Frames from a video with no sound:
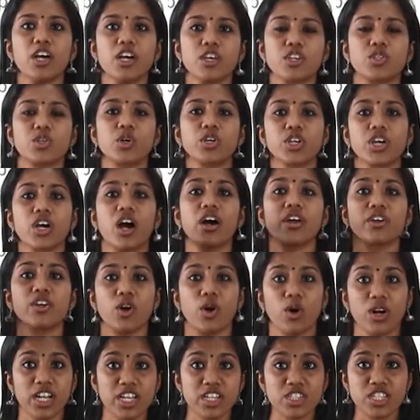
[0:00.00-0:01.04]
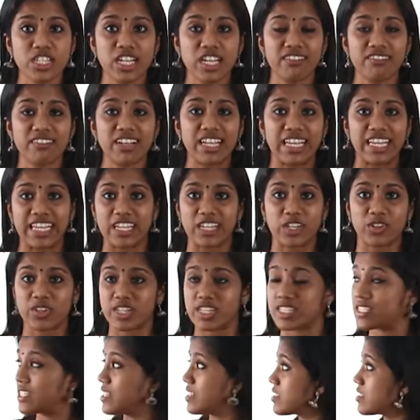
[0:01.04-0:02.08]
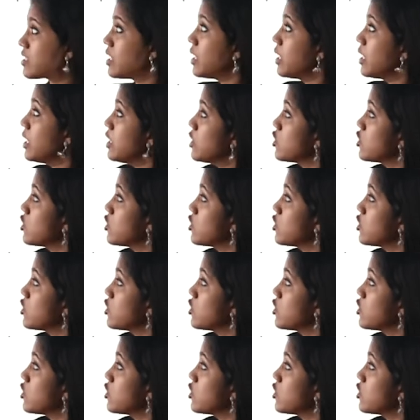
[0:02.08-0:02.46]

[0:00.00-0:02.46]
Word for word: So your knowledge level increases.